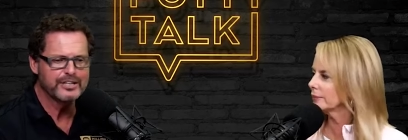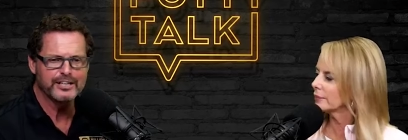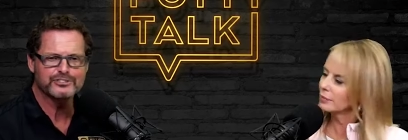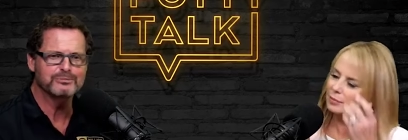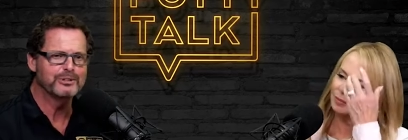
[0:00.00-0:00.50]
Speaker 1: your
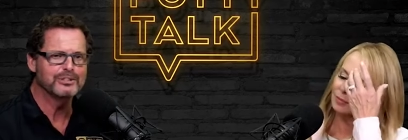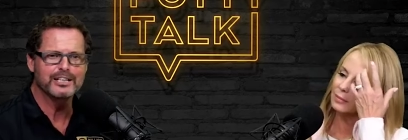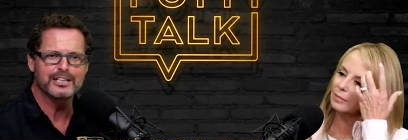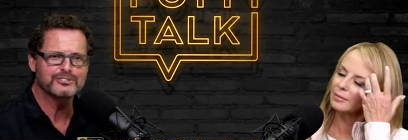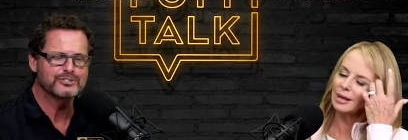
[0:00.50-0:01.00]
customer
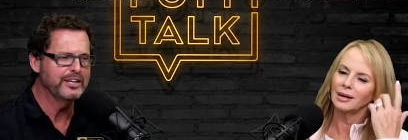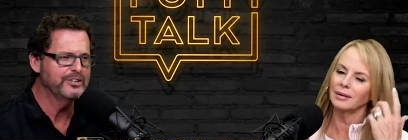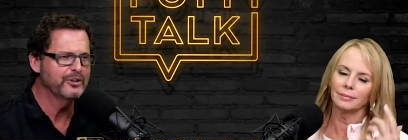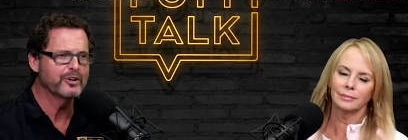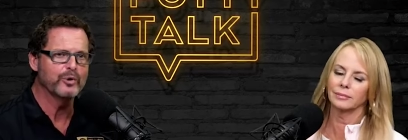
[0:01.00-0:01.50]
list or that
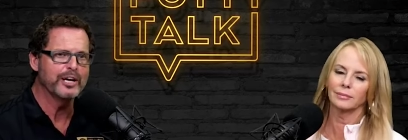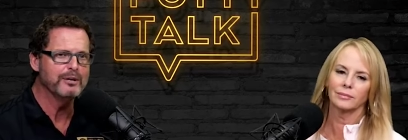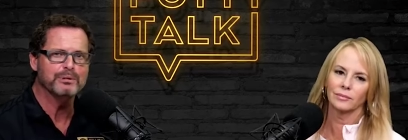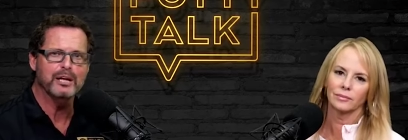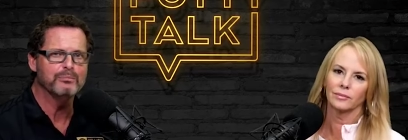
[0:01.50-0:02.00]
you're a great
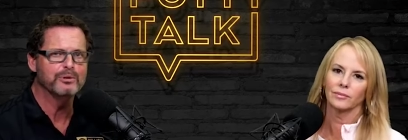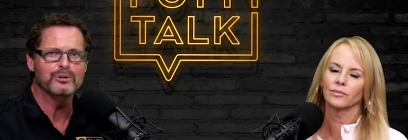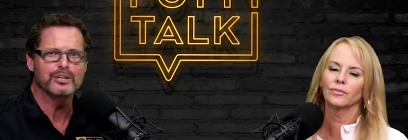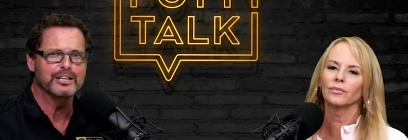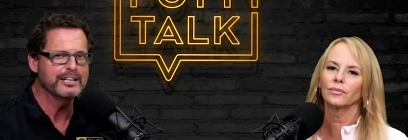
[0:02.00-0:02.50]

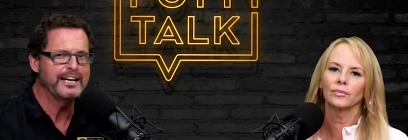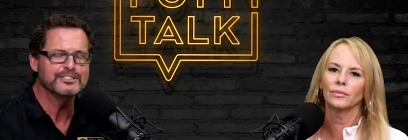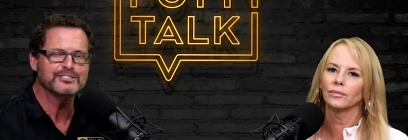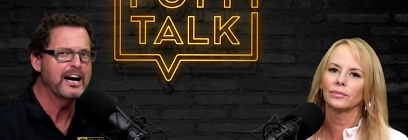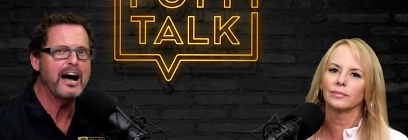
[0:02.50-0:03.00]
plumber and a
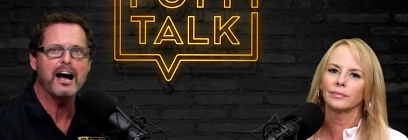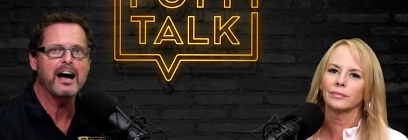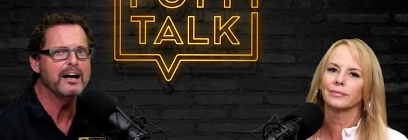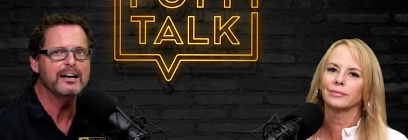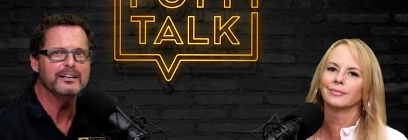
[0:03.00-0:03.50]
nice
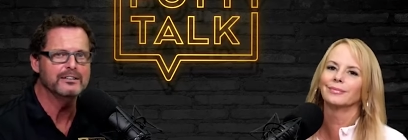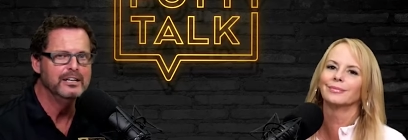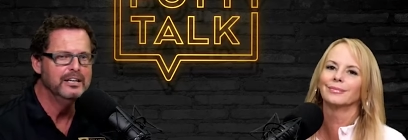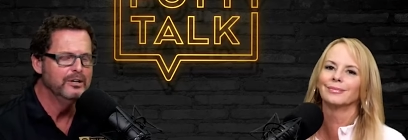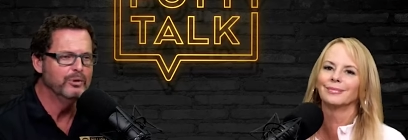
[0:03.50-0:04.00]
guy and
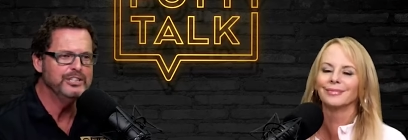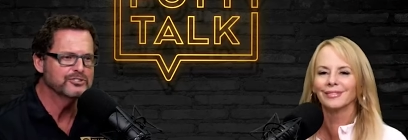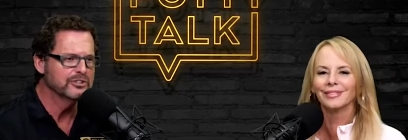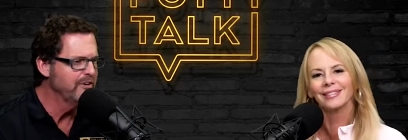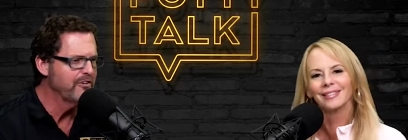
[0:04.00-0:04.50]
we
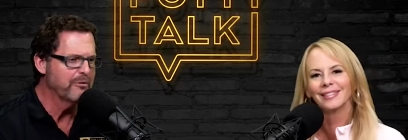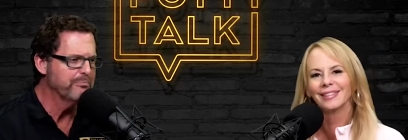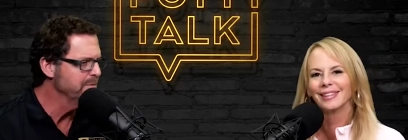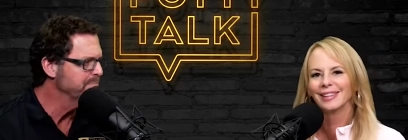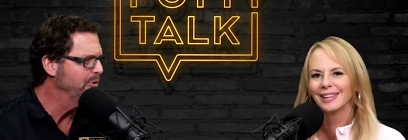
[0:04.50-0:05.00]
just love our
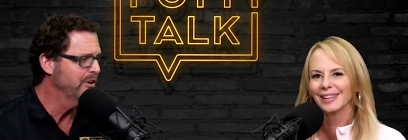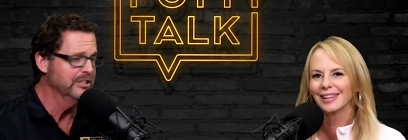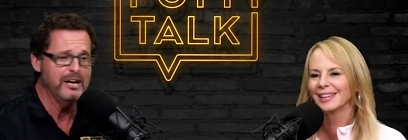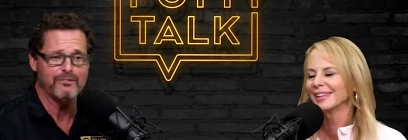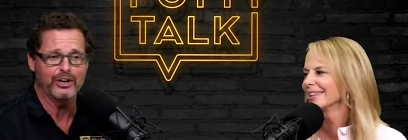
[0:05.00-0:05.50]
people and
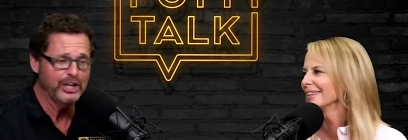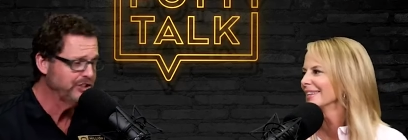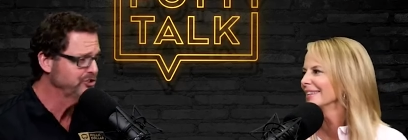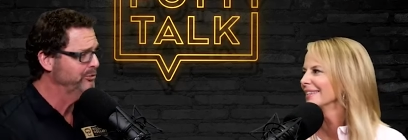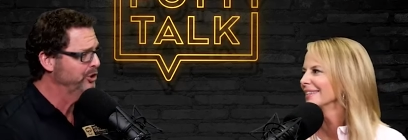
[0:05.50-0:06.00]
love our
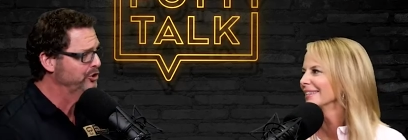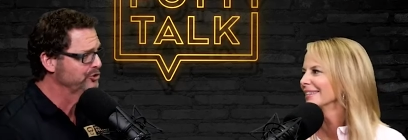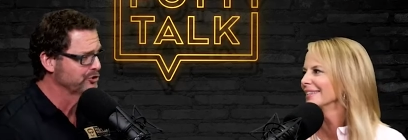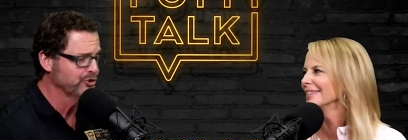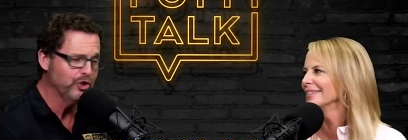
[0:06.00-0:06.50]

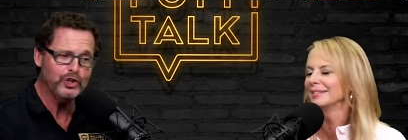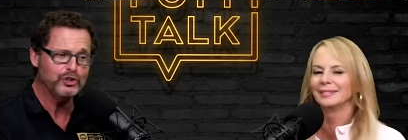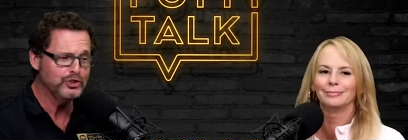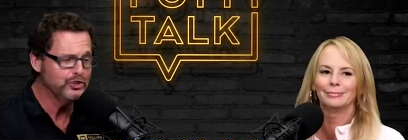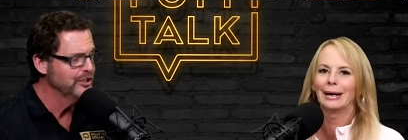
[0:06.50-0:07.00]
customers. And oh,
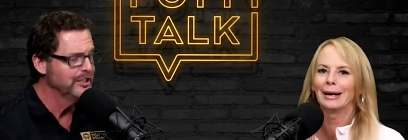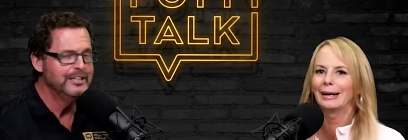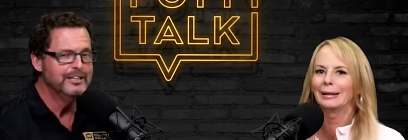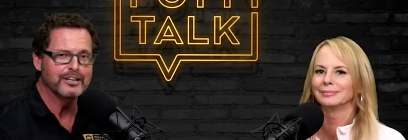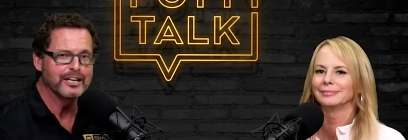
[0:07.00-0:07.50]

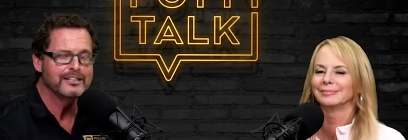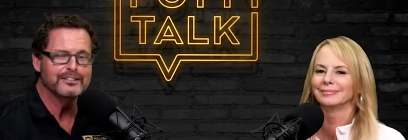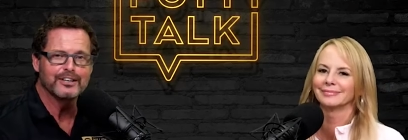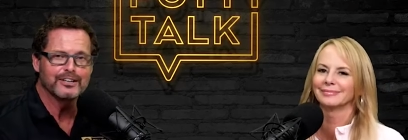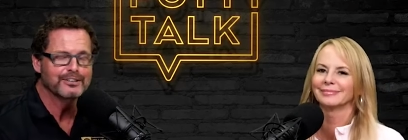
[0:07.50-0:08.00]
oh. All right.
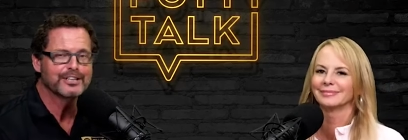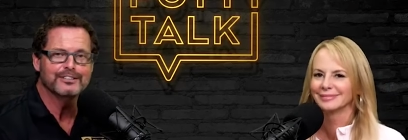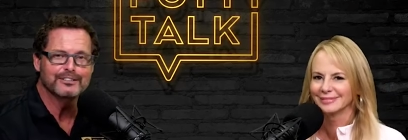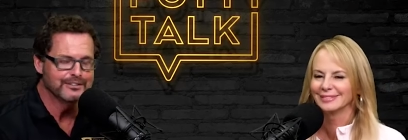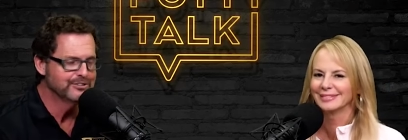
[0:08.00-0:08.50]
They're going to look at,
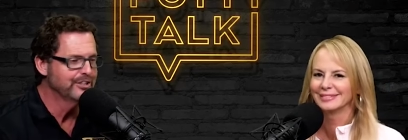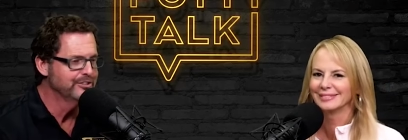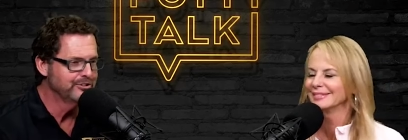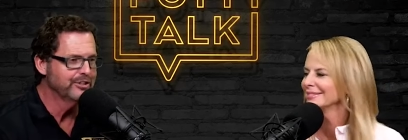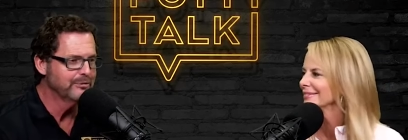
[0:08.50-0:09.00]
is,
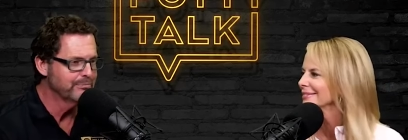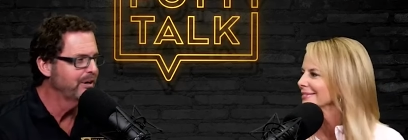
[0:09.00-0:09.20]
is there a